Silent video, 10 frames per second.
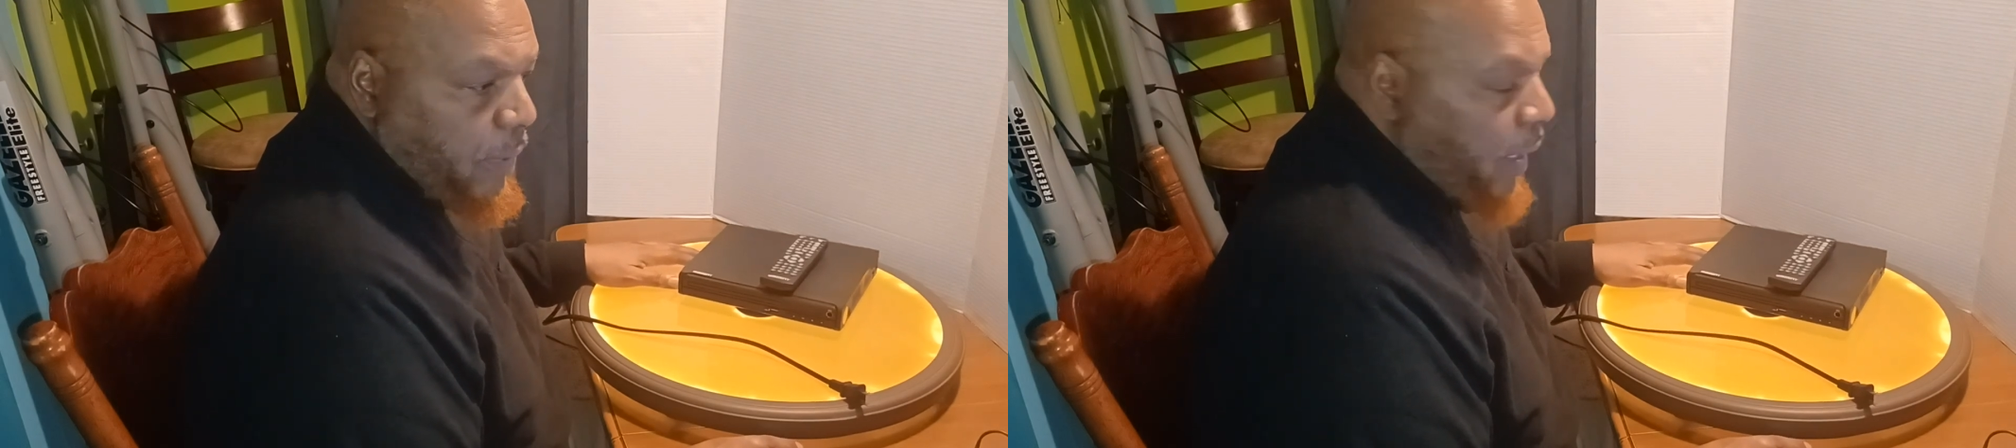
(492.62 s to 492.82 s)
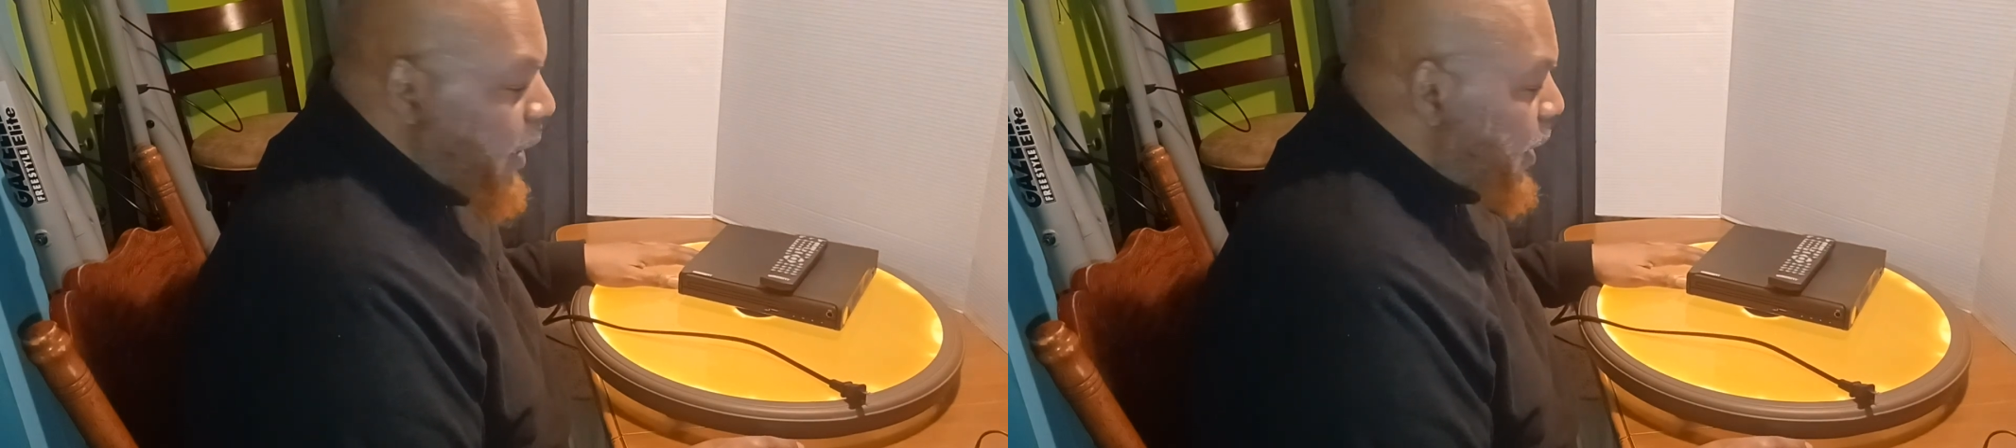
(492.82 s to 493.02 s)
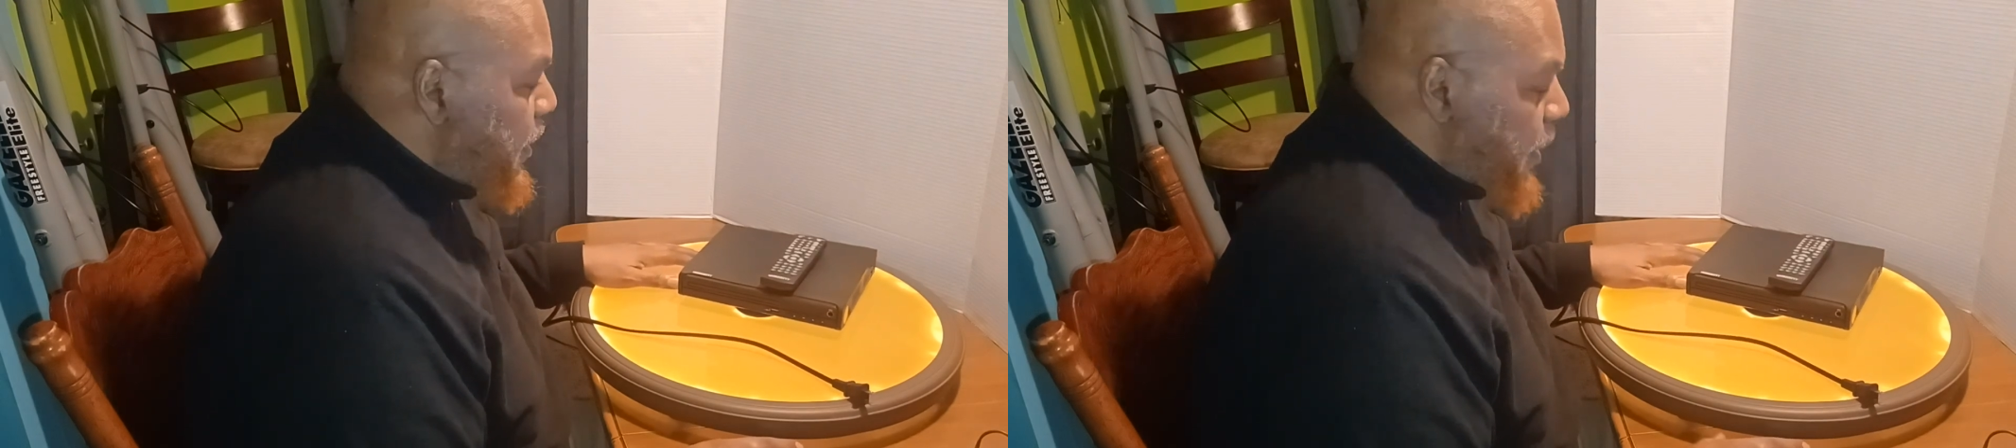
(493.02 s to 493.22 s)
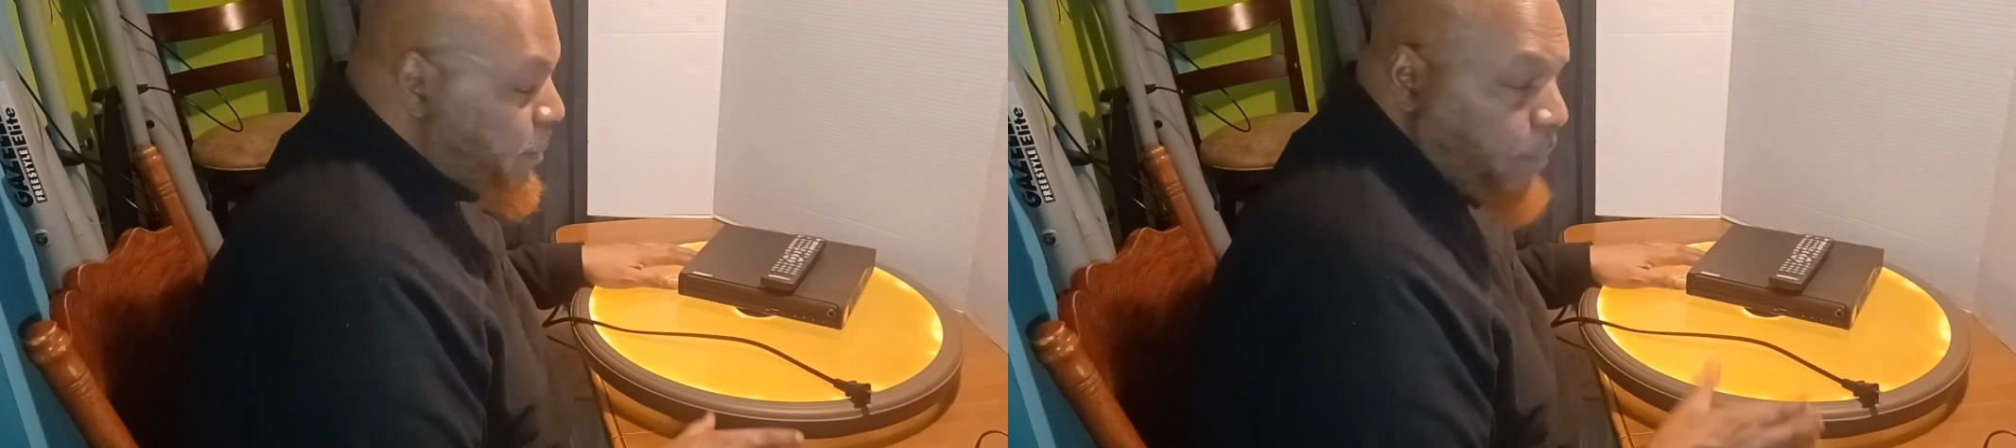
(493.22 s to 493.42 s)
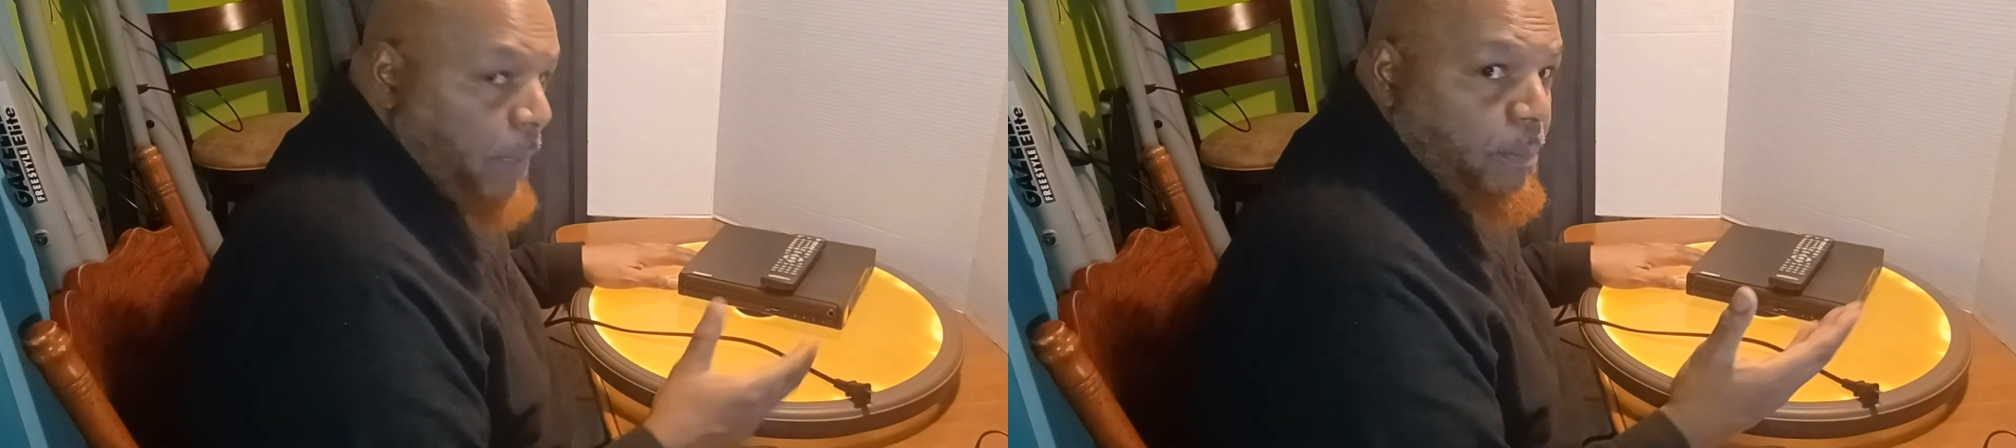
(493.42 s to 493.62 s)
And
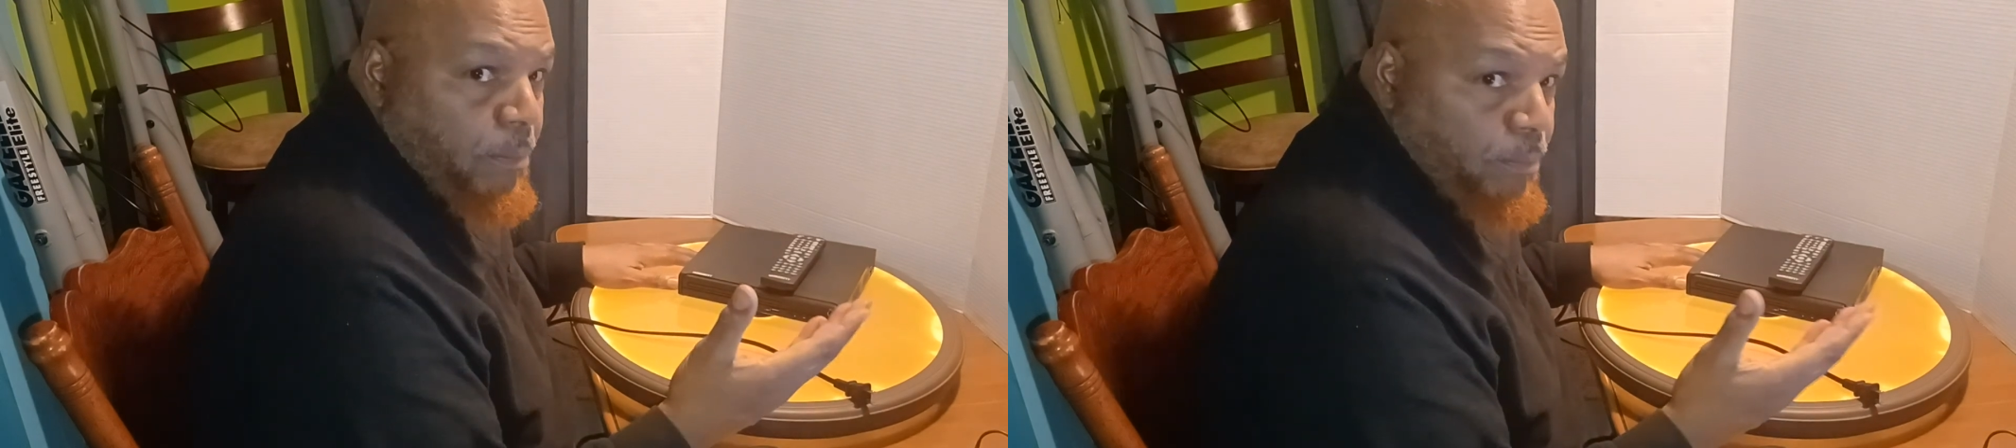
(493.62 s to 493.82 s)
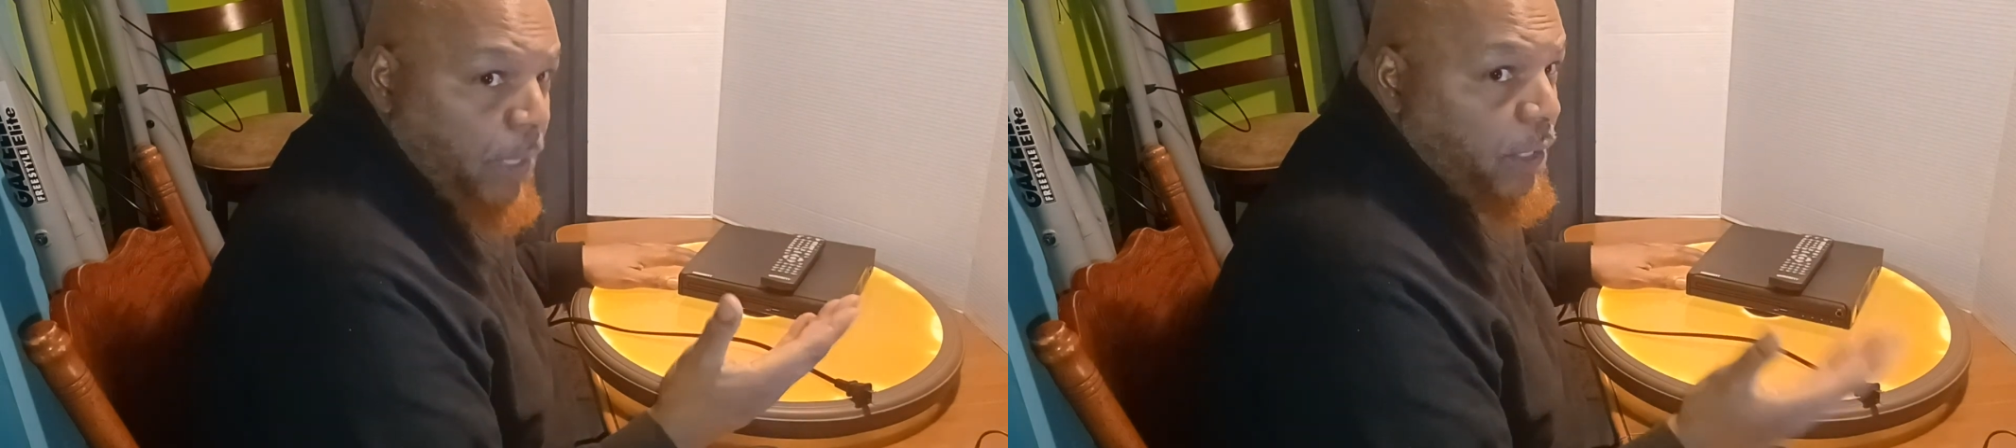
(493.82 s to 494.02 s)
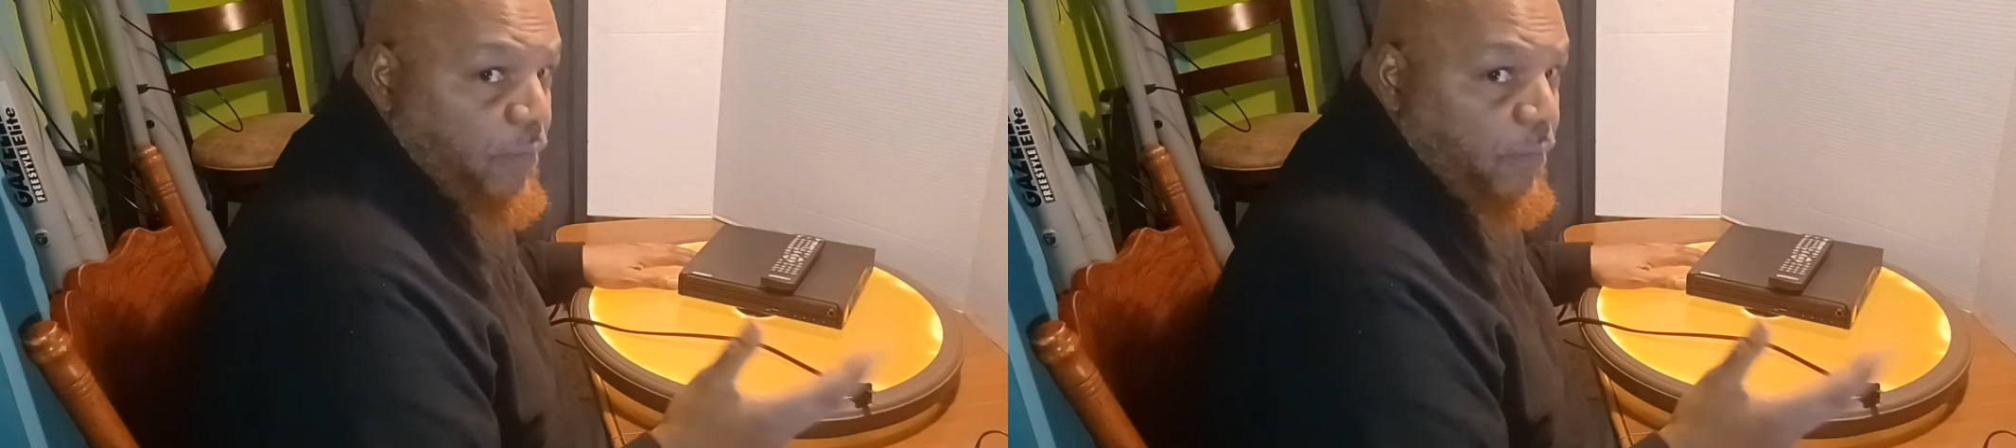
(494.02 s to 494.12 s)
many